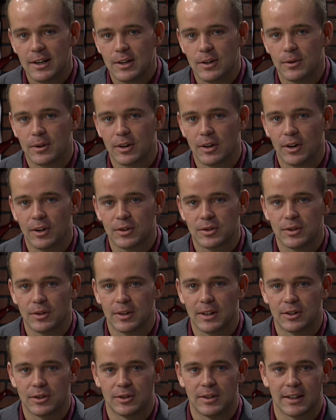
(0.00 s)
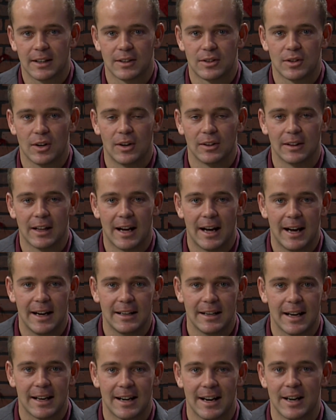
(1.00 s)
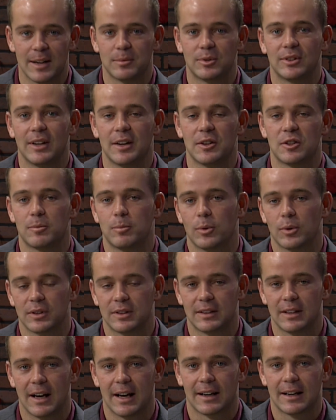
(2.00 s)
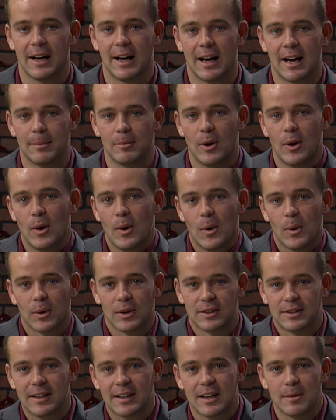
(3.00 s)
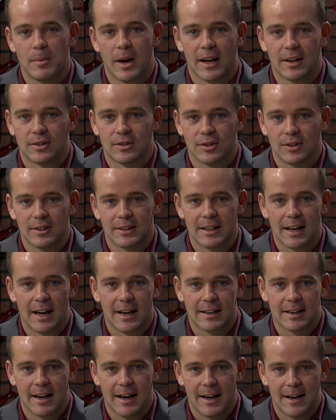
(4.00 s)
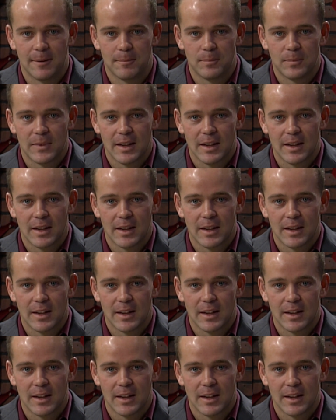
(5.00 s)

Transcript: You can also get your tickets online at nmstatesports.com or ticketmaster.com.